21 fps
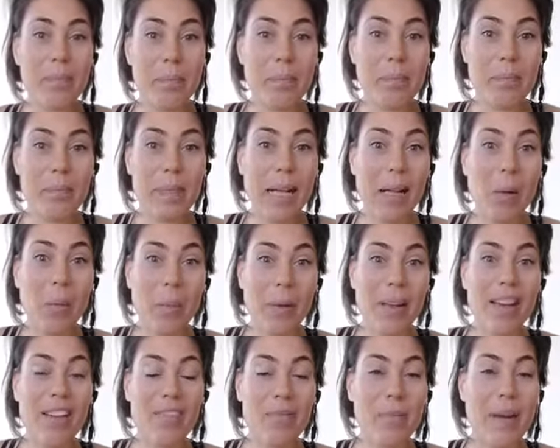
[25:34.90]
The
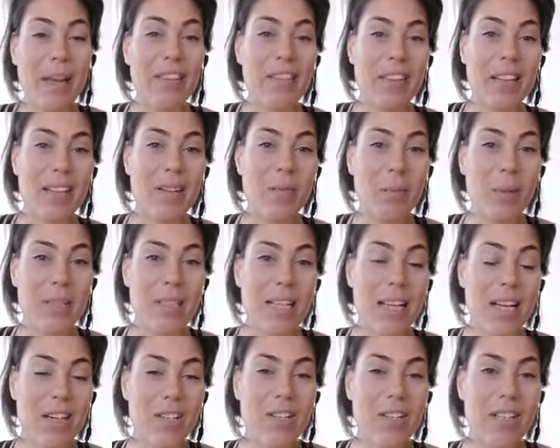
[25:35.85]
LPF method was
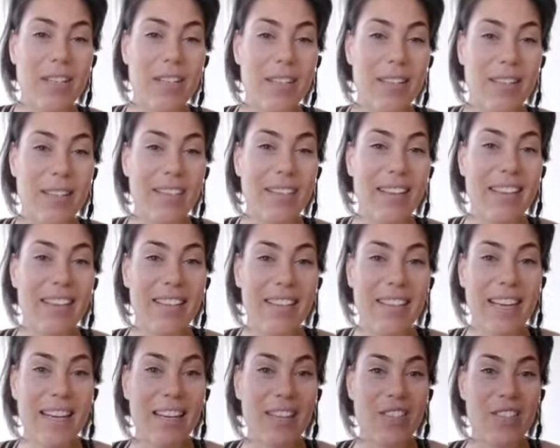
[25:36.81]
actually the thing
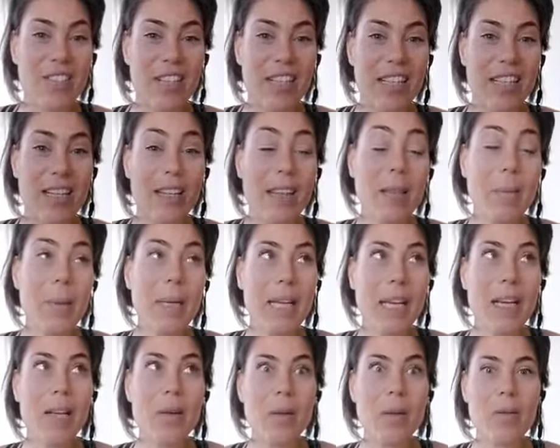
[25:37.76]
that actually, in the
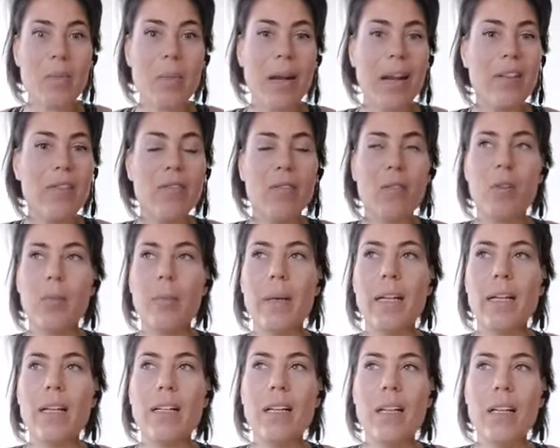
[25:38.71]
beginning, was painful,
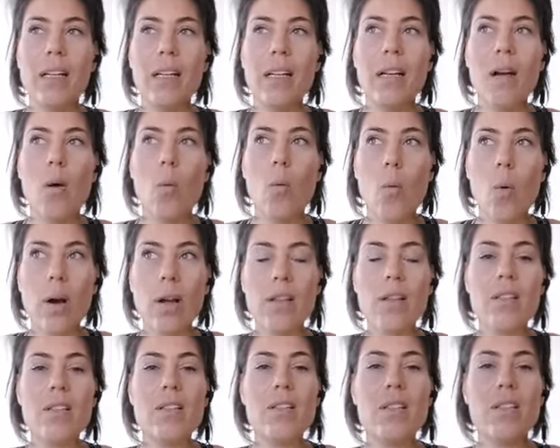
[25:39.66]
but
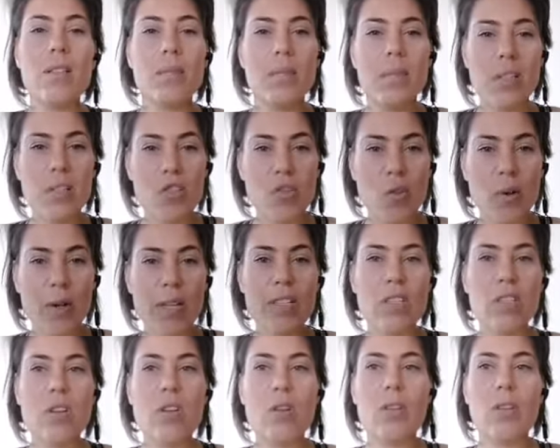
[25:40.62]
once the
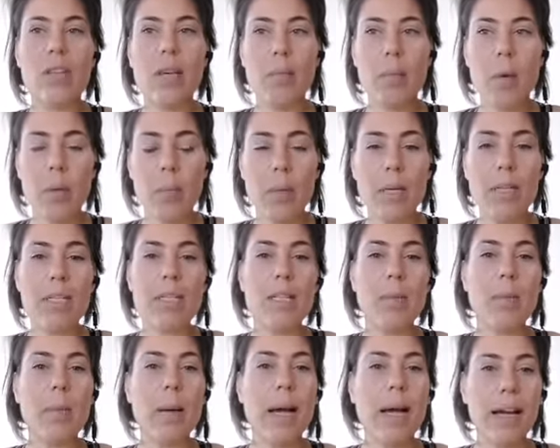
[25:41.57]
joints got their mobility
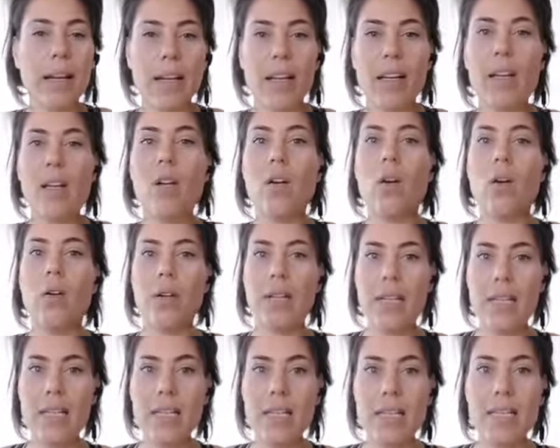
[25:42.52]
back, it got
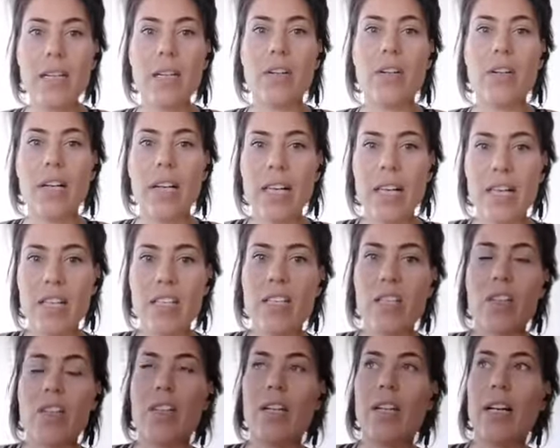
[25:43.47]
easier and
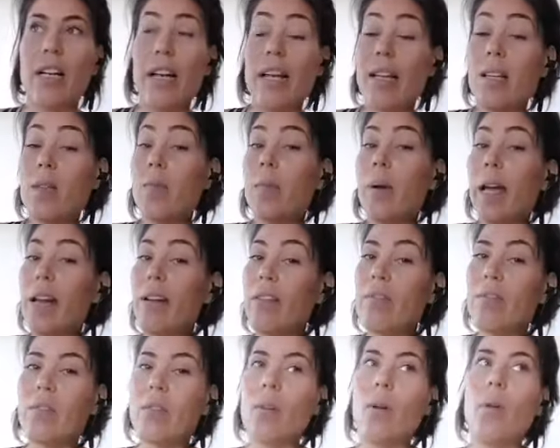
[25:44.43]
easier and less
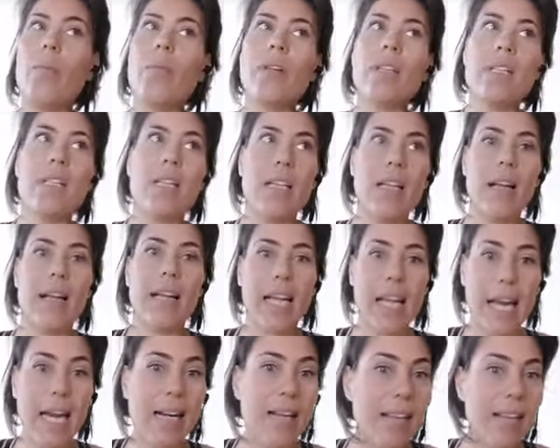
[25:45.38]
painful. Obviously, like
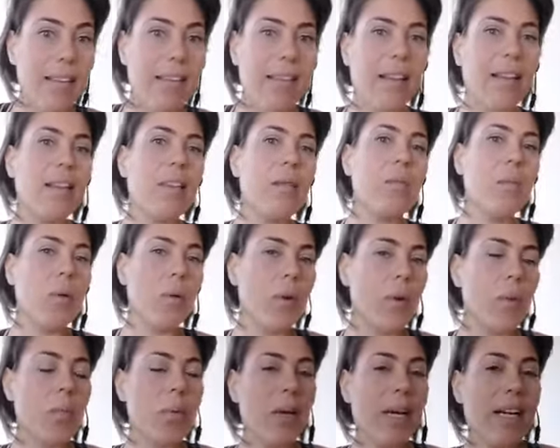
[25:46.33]
anything, the more
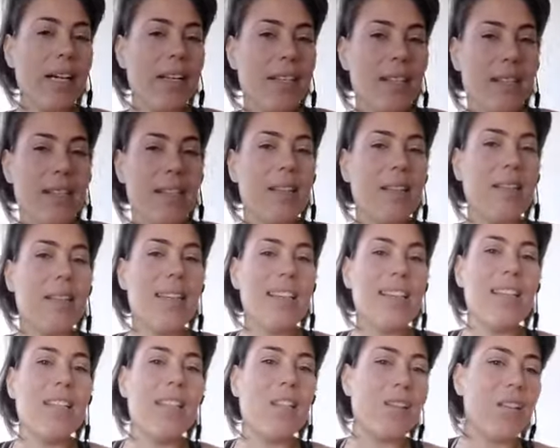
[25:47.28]
you practice it, the
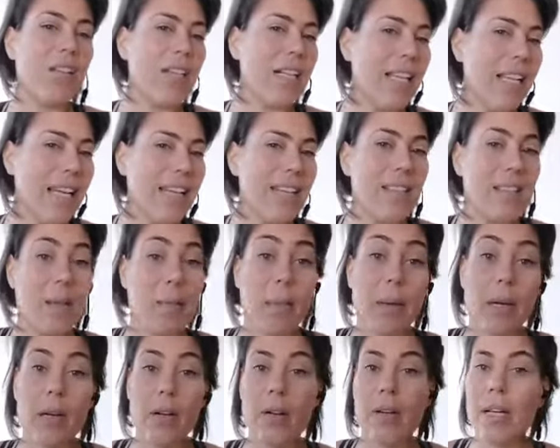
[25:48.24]
easier it gets, the
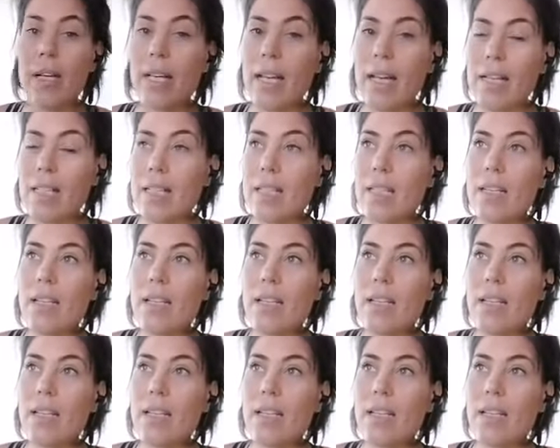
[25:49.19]
better it gets.